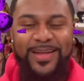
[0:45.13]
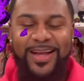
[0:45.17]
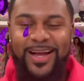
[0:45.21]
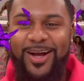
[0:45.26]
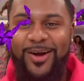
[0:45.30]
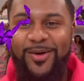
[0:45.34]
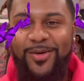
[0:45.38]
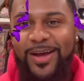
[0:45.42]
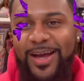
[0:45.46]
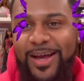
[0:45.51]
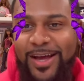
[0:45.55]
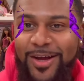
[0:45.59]

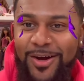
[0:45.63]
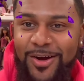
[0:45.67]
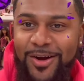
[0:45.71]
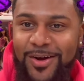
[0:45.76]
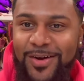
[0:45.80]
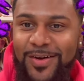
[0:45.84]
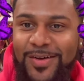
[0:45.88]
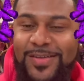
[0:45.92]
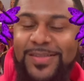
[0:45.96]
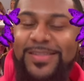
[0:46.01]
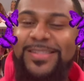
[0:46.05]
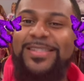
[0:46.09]
Okay,
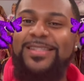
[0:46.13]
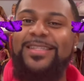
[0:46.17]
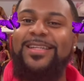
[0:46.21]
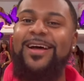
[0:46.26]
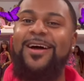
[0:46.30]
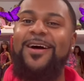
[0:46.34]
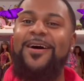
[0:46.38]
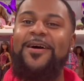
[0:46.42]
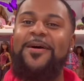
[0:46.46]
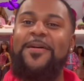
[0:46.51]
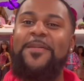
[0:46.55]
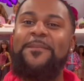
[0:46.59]
y'all.
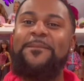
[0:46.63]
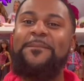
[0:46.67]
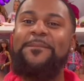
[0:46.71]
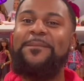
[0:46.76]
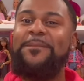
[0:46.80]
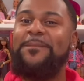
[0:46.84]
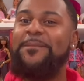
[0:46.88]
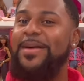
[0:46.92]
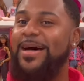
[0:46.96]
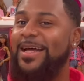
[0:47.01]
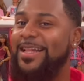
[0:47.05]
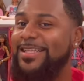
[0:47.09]
Um,
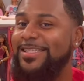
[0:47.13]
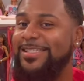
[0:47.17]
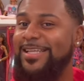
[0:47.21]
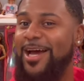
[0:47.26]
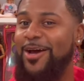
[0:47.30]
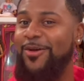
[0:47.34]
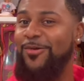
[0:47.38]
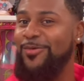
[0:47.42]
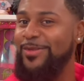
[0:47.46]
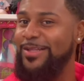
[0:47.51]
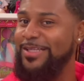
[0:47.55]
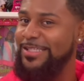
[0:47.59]
by the
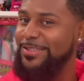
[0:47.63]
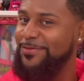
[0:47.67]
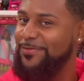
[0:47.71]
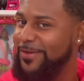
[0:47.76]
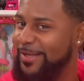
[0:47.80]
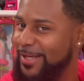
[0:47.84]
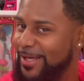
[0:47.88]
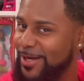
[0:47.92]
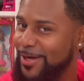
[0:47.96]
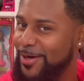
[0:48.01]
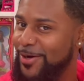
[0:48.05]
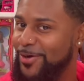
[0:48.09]
title of this
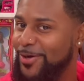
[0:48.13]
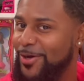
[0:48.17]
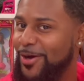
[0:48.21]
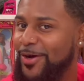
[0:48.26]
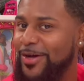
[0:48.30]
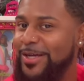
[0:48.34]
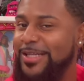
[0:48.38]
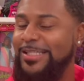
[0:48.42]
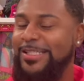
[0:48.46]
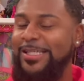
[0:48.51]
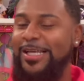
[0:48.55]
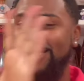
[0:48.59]
video, y'all
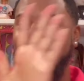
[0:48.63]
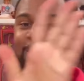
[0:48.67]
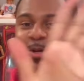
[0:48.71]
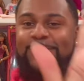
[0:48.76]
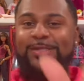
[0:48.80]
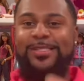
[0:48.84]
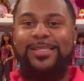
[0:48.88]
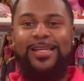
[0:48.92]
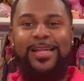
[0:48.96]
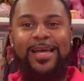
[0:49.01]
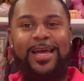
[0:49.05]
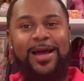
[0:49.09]
can tell
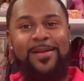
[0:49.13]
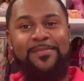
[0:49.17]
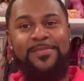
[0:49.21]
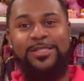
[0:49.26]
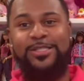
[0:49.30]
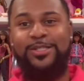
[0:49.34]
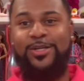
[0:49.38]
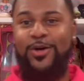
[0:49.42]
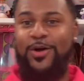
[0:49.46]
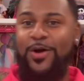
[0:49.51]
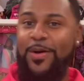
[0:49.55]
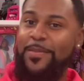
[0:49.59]
today I'm gonna
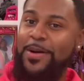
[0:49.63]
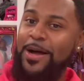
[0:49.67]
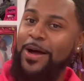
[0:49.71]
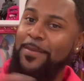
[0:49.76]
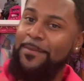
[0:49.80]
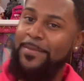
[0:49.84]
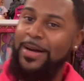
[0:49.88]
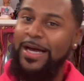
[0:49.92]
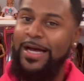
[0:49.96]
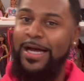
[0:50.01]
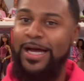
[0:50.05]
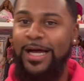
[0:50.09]
talk
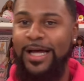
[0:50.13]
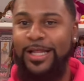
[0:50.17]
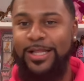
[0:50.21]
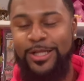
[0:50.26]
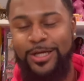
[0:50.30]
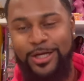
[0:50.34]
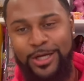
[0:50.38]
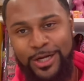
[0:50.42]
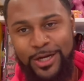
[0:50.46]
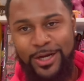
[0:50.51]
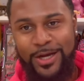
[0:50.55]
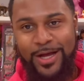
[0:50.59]
about my
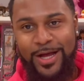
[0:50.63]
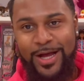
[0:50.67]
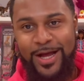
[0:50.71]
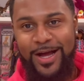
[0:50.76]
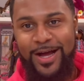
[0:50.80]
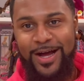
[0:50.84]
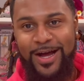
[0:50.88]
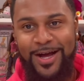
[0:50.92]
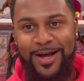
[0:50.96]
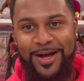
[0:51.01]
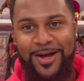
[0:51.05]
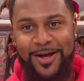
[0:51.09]
other
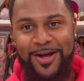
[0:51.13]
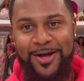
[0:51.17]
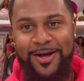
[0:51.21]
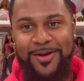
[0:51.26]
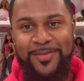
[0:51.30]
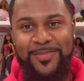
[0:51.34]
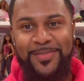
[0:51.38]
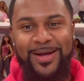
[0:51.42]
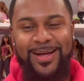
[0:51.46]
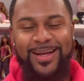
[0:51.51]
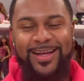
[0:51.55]
um